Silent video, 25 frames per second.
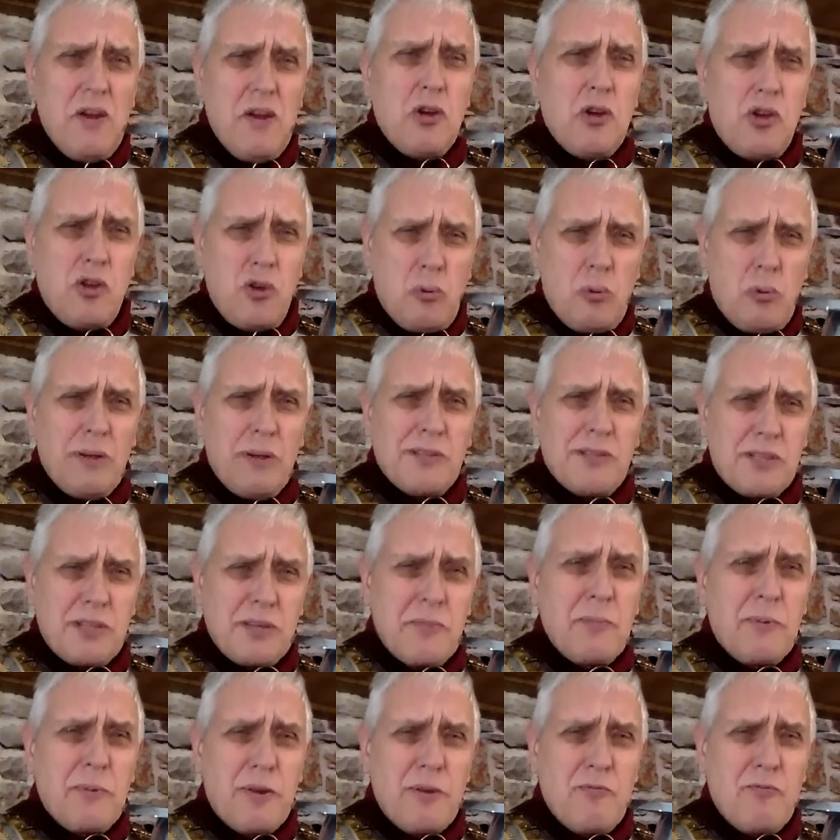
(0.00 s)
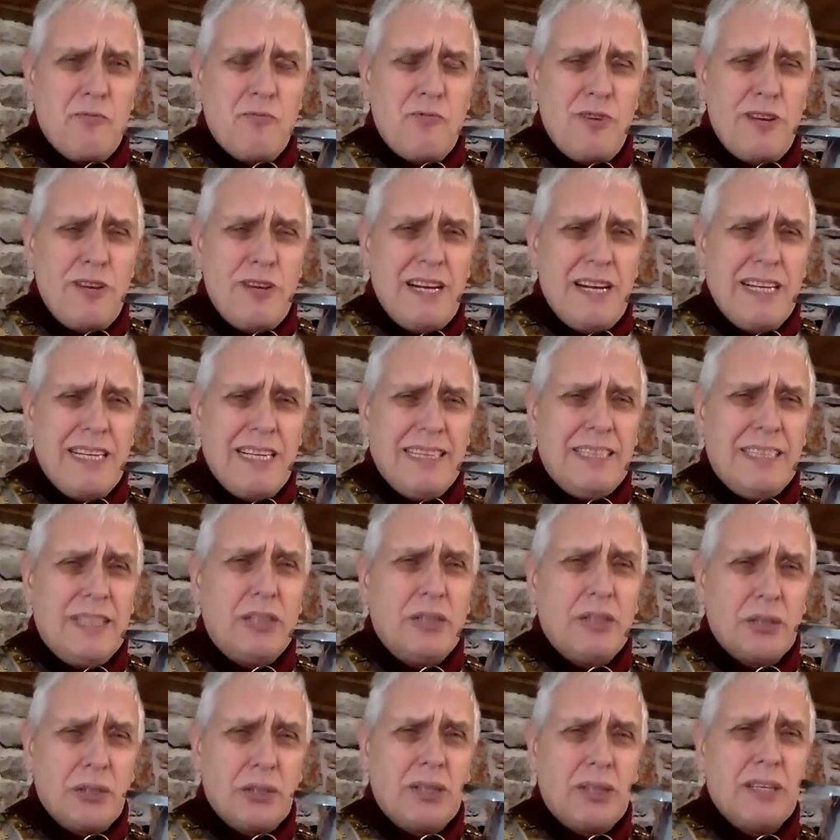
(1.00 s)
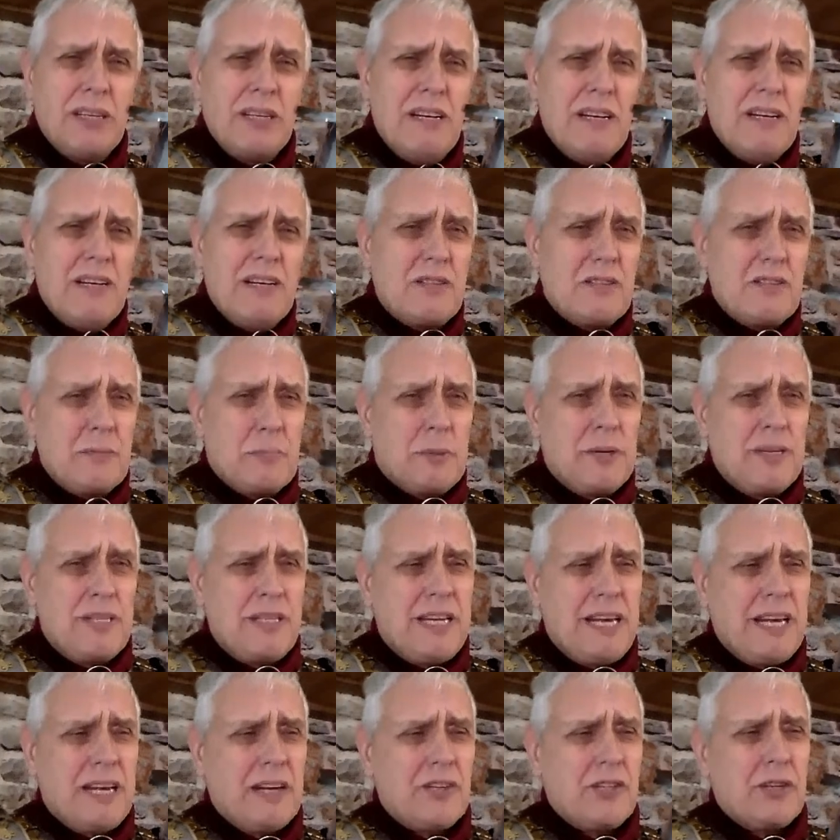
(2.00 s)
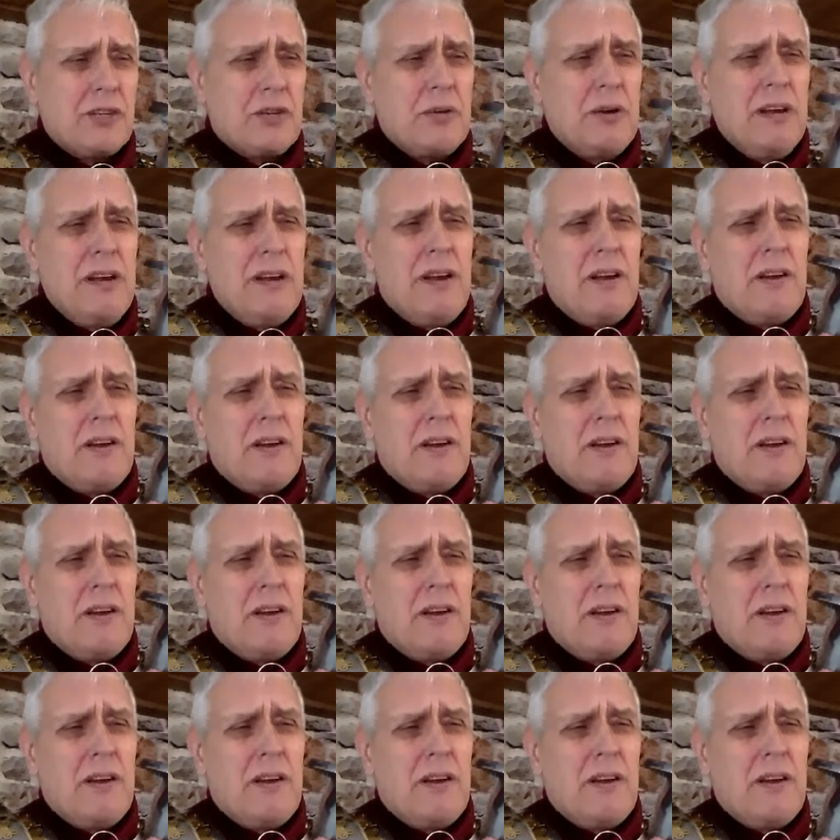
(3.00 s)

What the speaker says: you want something really good to protect you.